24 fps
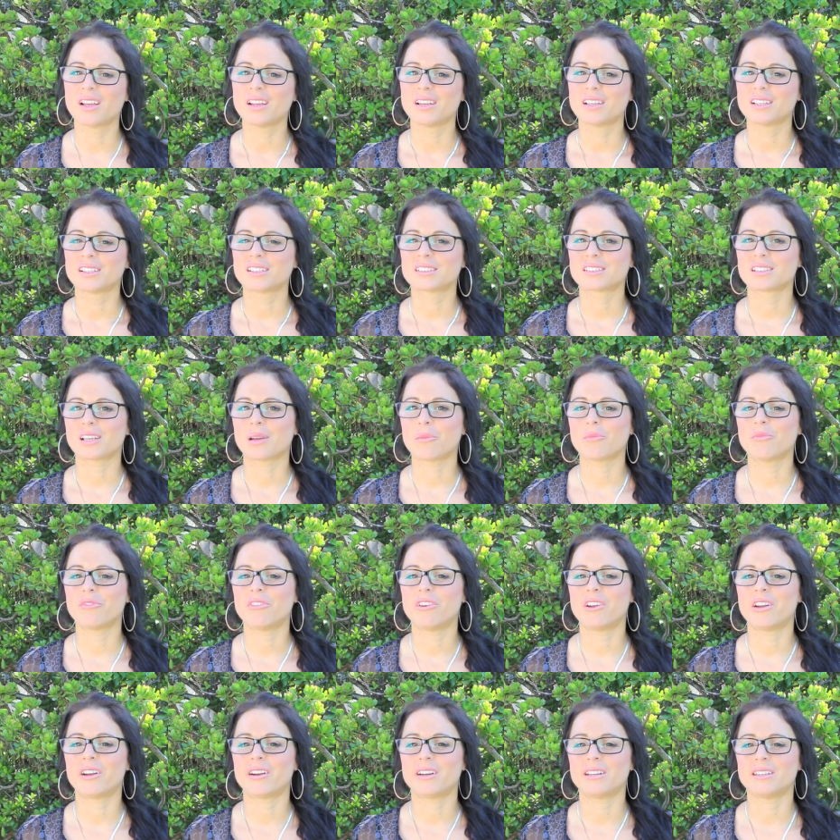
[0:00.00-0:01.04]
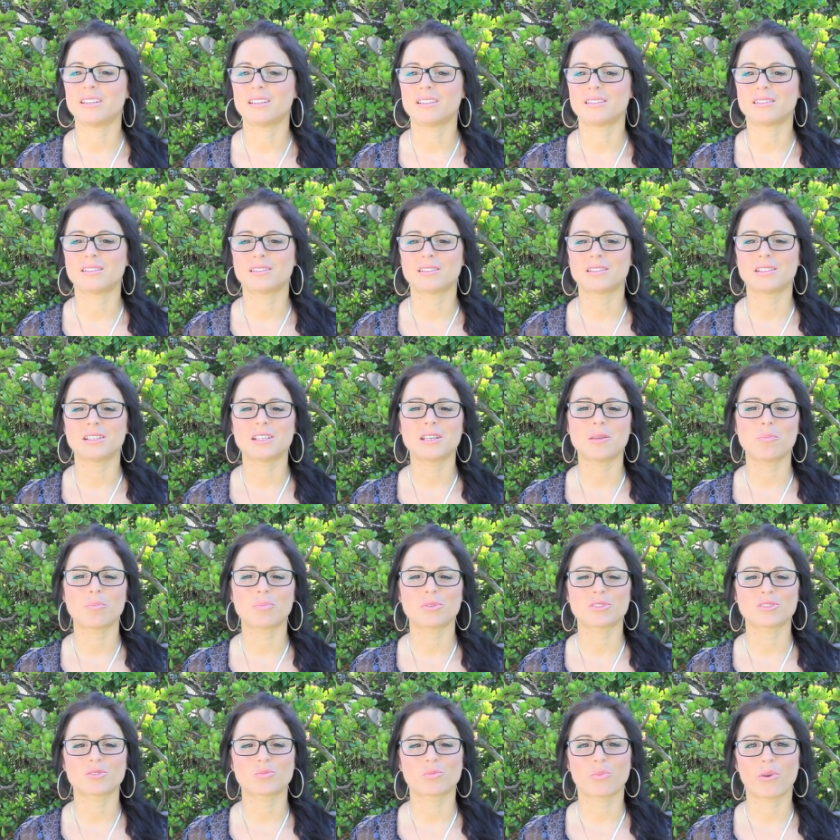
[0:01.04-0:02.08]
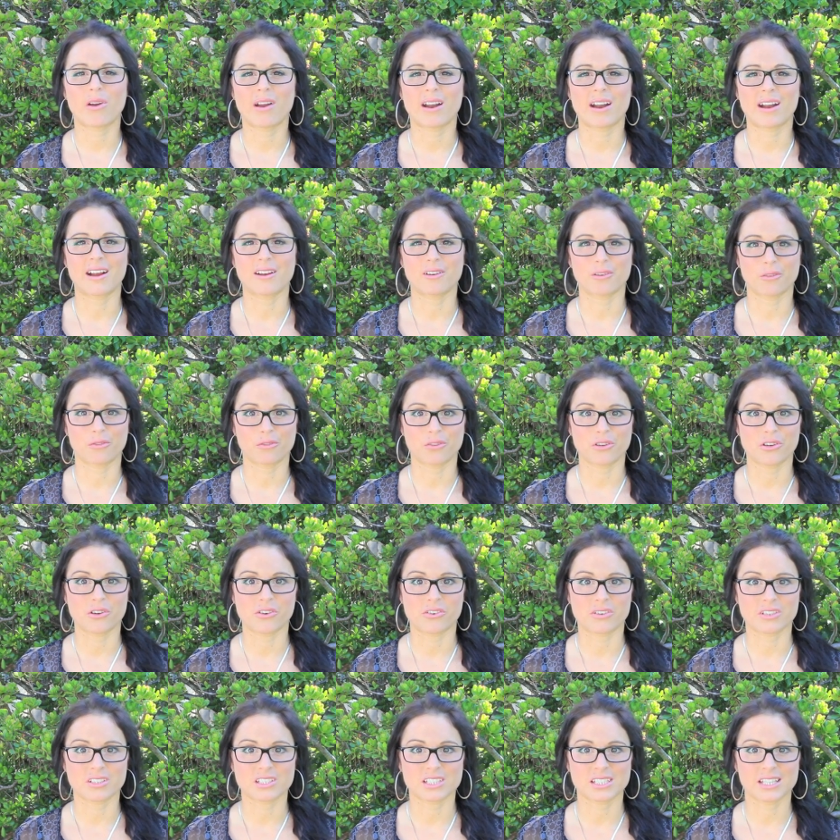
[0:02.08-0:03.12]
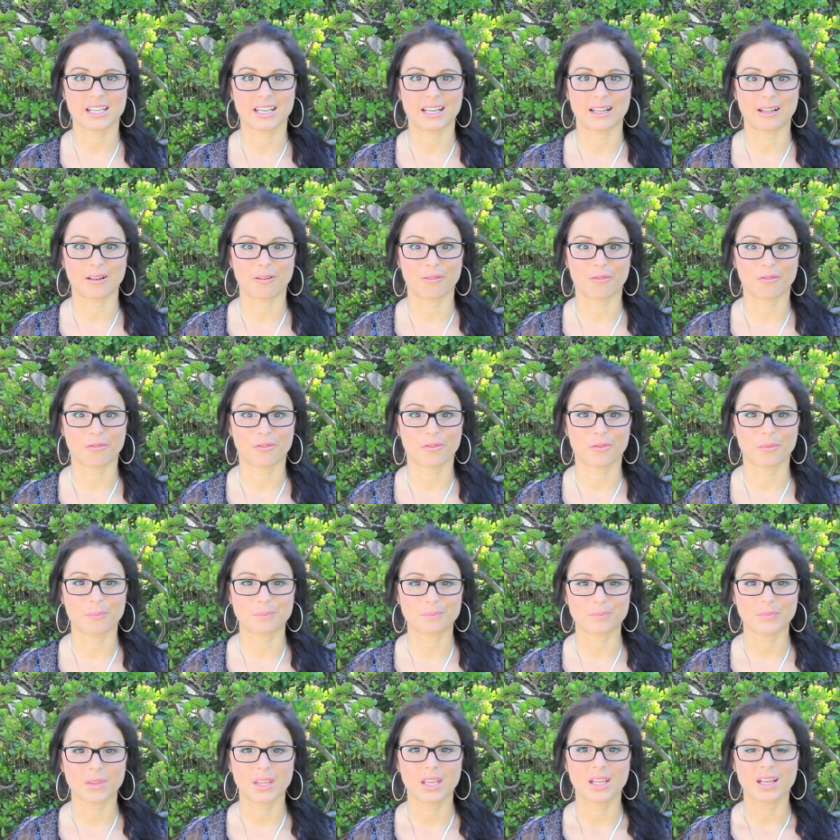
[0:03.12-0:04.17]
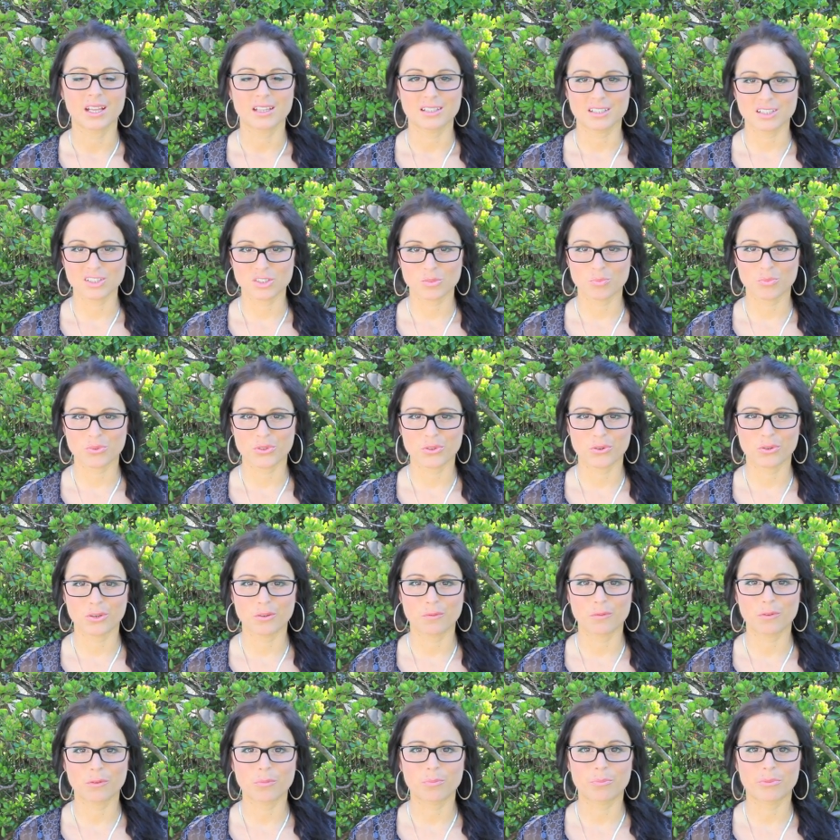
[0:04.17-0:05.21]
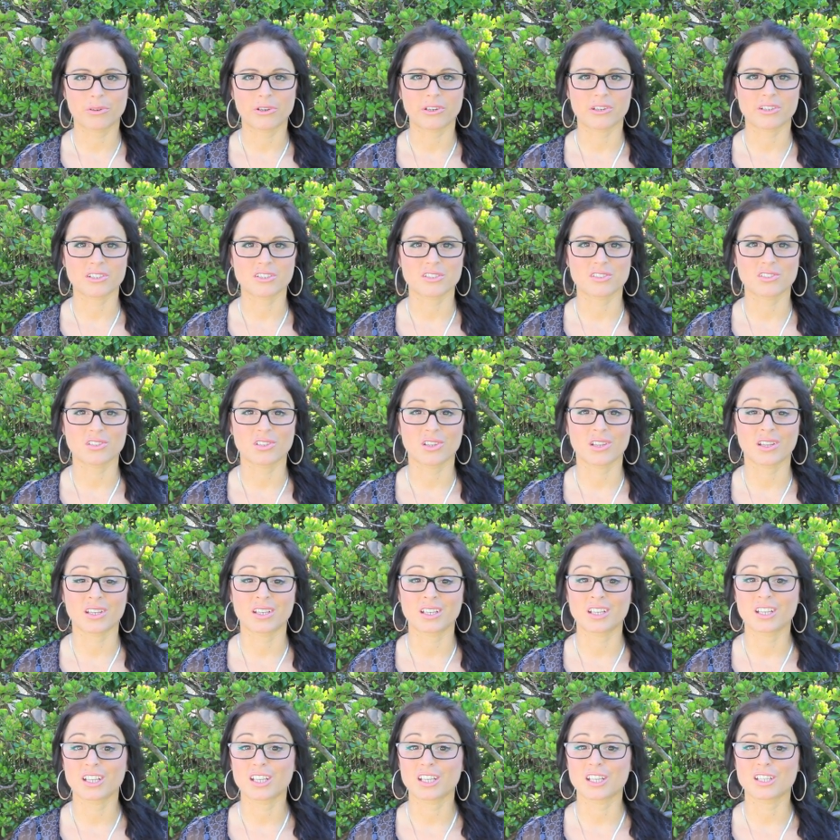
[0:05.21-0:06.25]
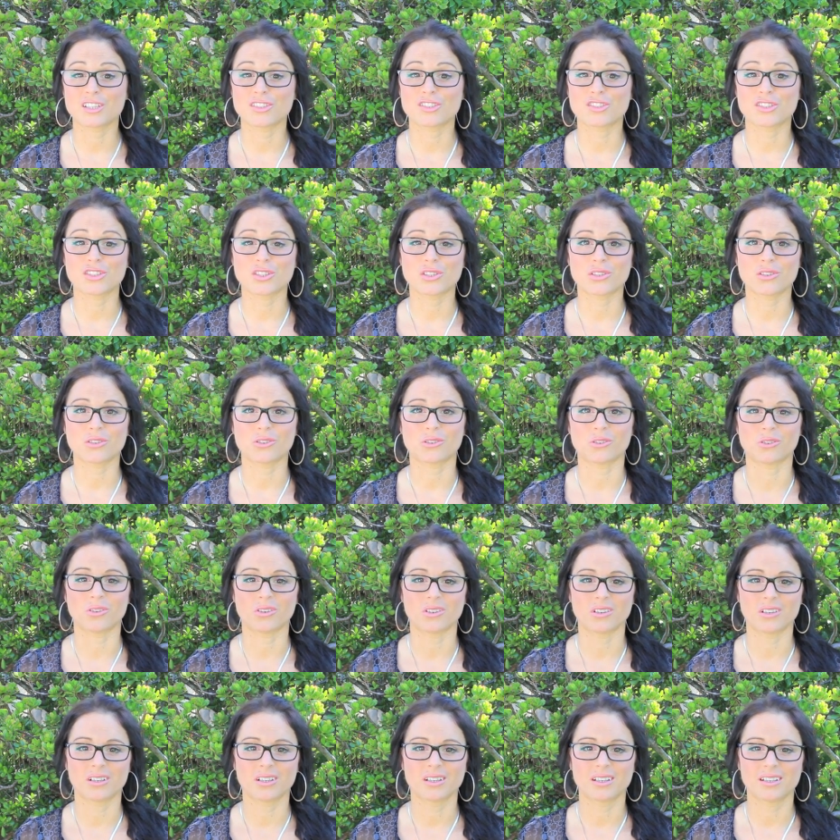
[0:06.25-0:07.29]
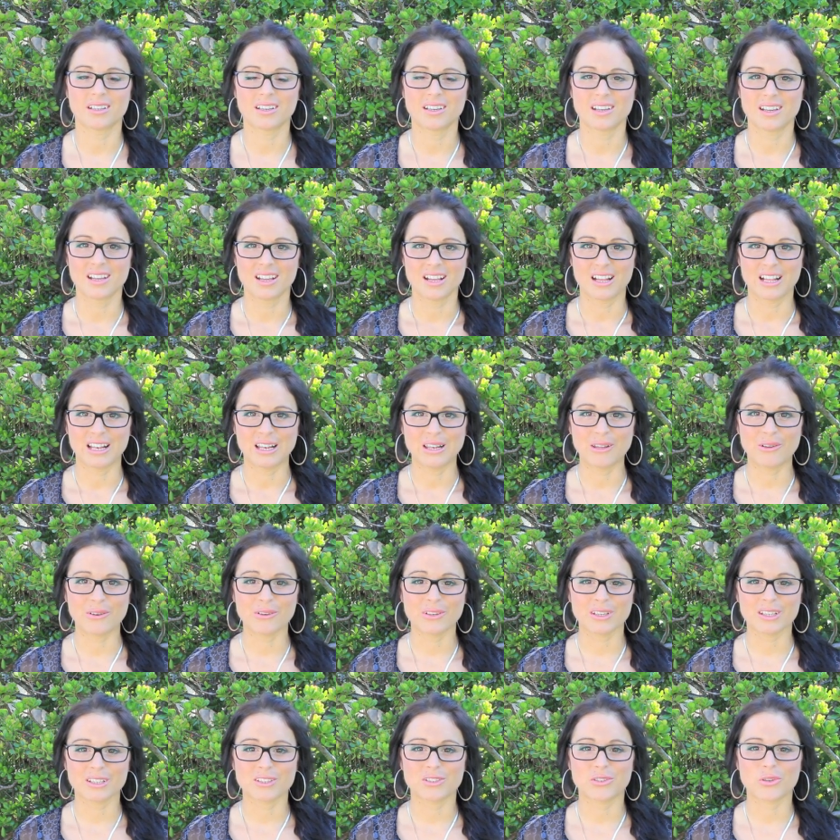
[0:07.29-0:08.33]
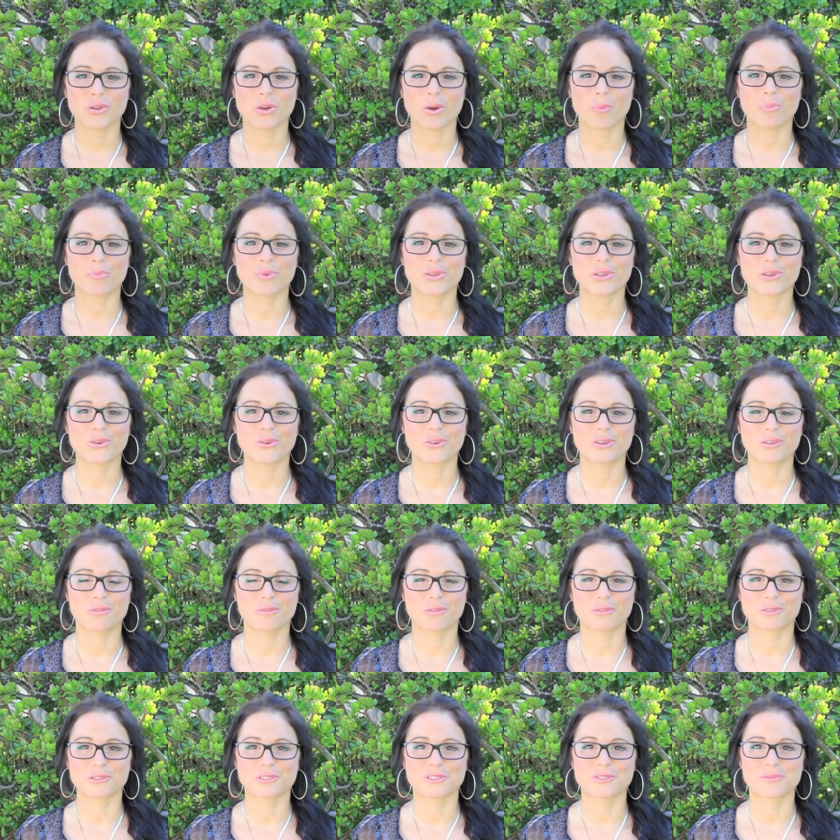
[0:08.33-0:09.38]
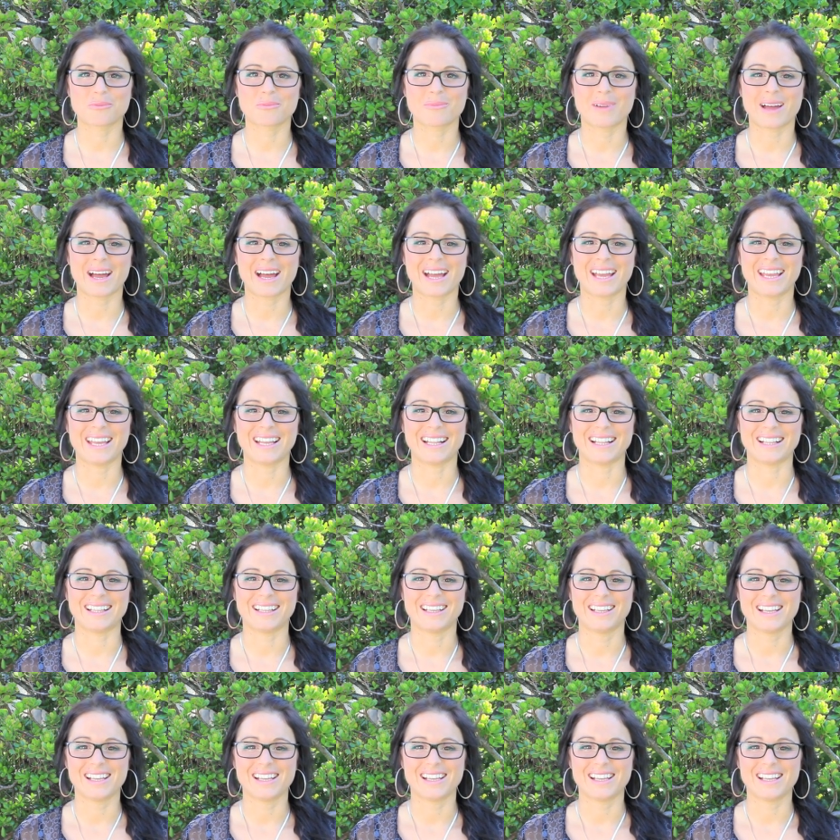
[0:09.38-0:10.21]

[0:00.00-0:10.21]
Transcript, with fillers: somewhere in the deepest part of yourself. This beautiful person is you. Look at your beautiful smile,